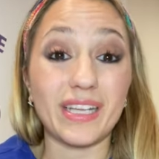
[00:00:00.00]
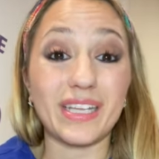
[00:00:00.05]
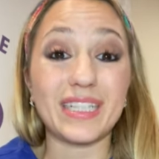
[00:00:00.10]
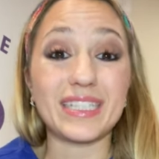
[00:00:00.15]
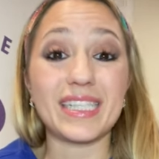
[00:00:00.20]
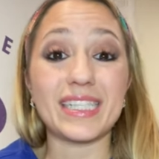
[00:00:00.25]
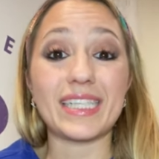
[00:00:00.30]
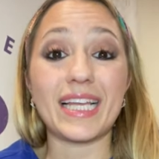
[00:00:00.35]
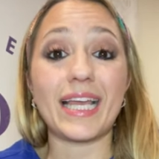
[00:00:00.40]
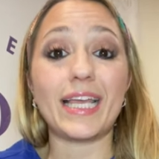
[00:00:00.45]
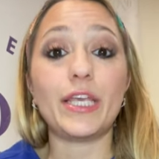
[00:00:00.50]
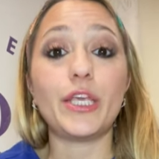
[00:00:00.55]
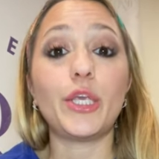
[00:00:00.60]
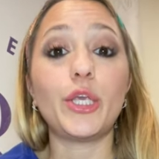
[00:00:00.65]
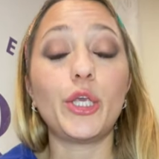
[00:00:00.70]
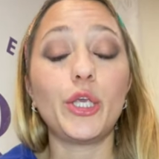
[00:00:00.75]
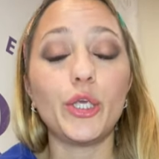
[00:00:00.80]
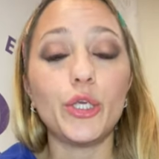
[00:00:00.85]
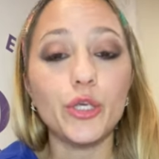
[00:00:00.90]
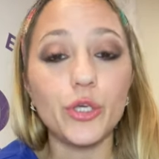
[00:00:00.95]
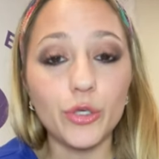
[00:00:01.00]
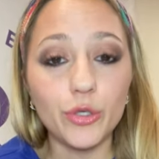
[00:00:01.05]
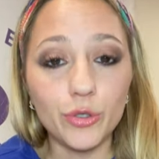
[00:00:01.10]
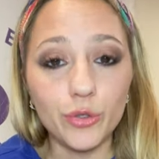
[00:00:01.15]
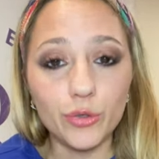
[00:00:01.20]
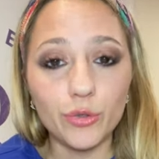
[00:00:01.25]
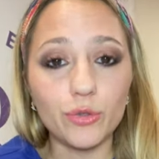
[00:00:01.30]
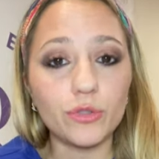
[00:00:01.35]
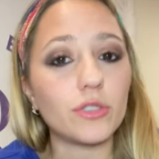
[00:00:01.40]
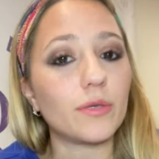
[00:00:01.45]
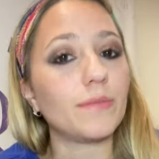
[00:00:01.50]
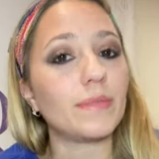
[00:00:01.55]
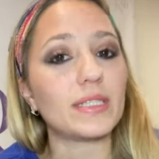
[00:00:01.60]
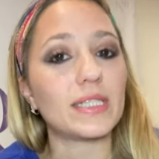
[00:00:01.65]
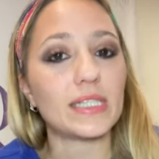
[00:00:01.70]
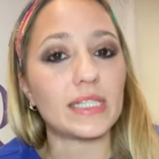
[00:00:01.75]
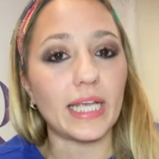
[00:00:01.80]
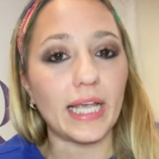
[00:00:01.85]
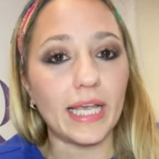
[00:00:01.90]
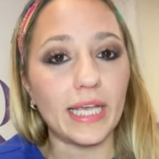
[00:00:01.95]
This is a huge
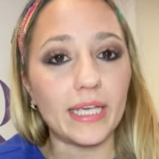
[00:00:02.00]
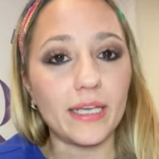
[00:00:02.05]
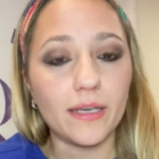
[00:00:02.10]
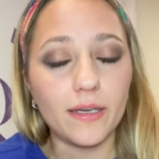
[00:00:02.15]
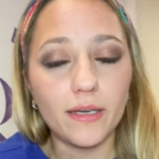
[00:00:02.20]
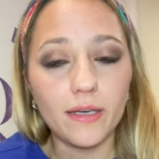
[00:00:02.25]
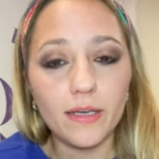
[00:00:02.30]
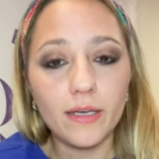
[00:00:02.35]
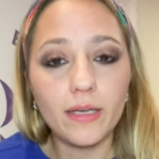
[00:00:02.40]
mistake.